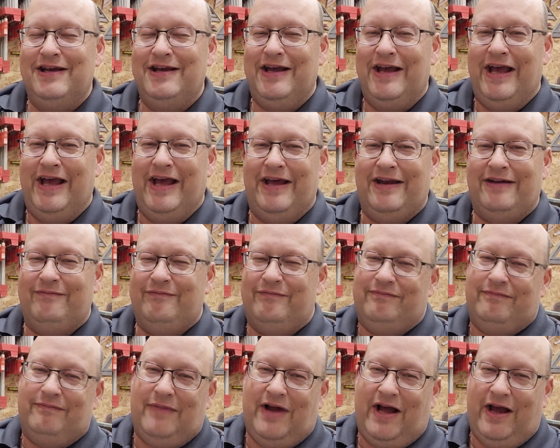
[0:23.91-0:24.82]
And
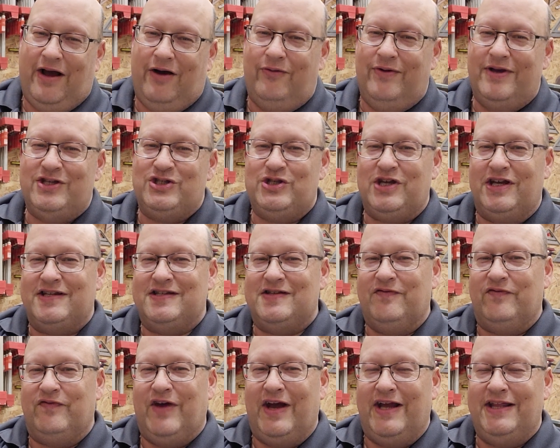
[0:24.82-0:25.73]
I always
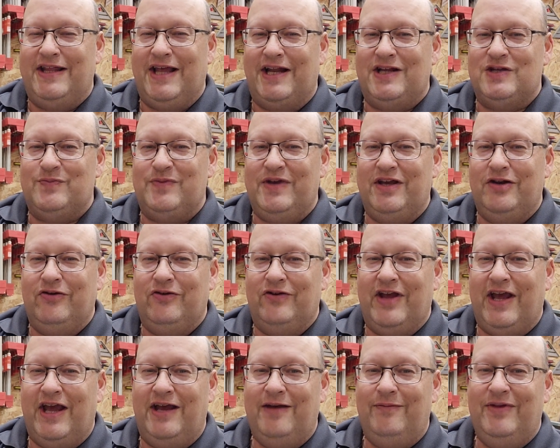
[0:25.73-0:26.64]
justified that as being
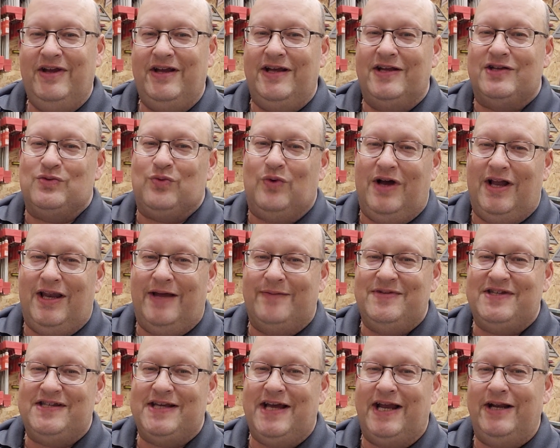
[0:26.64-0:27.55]
okay because while
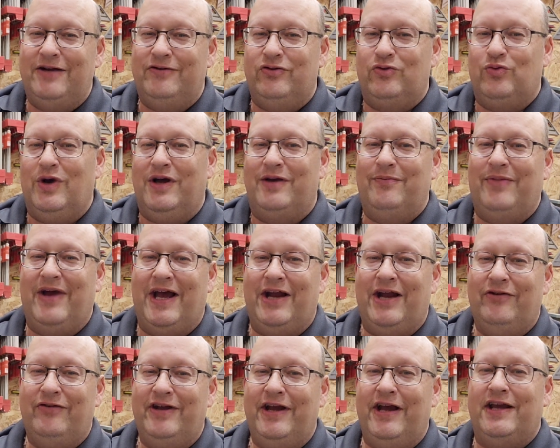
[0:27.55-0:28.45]
I'm sanding with one
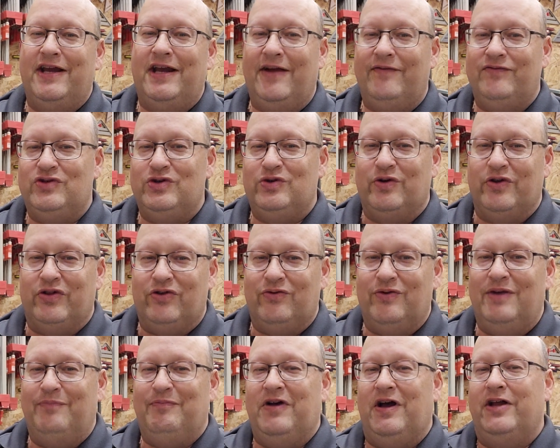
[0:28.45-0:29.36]
battery, I can have 2 or
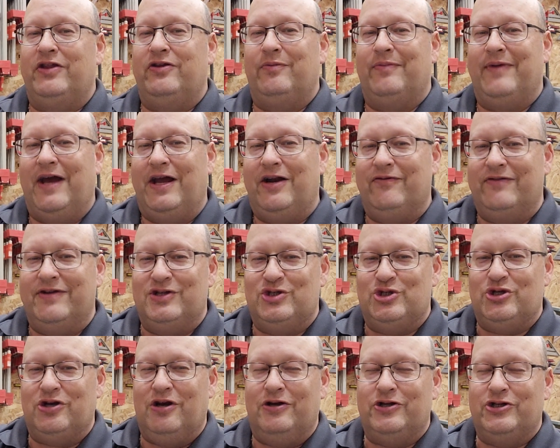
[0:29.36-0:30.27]
3 other batteries
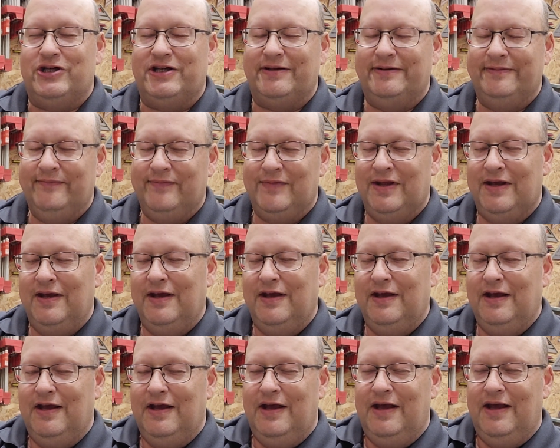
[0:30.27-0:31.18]
charging.
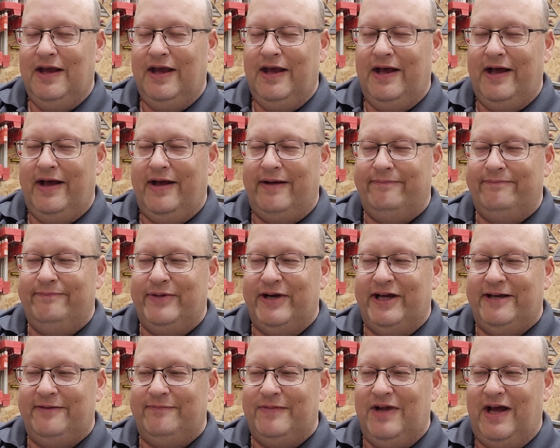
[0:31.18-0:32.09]

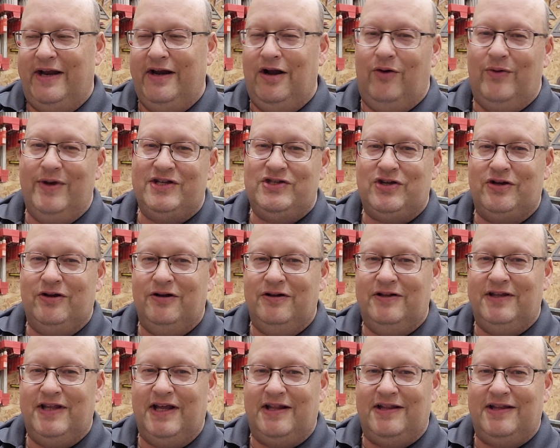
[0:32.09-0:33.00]
But I'd always
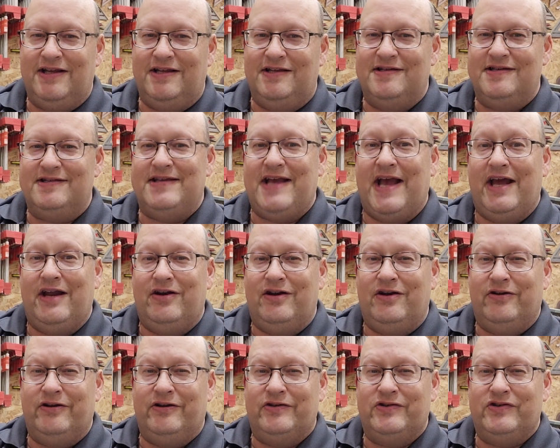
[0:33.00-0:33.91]
heard that the
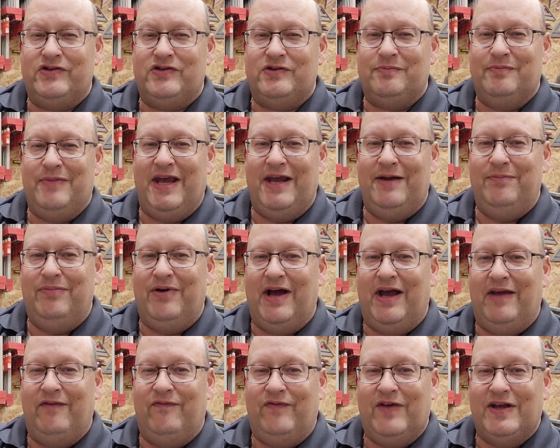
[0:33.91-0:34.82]
sanders made
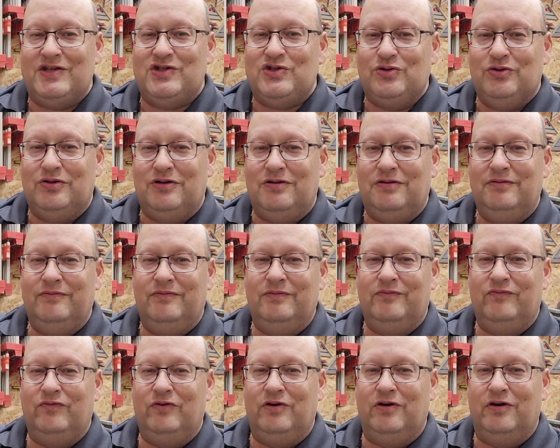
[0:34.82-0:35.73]
by Festool
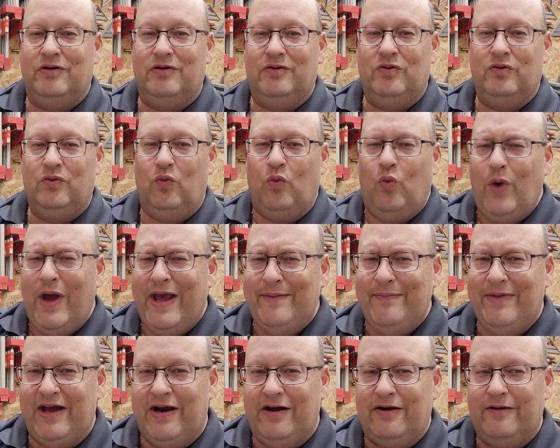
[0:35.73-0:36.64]
were way
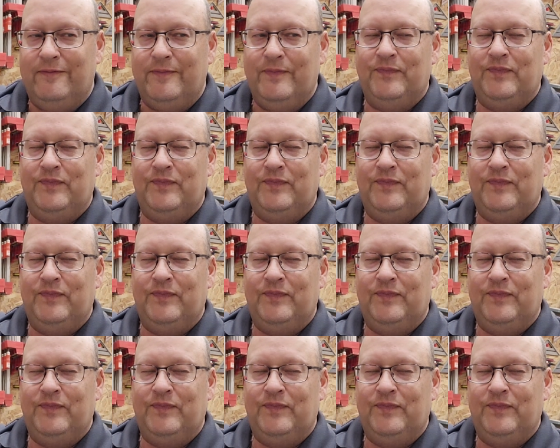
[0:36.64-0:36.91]
better.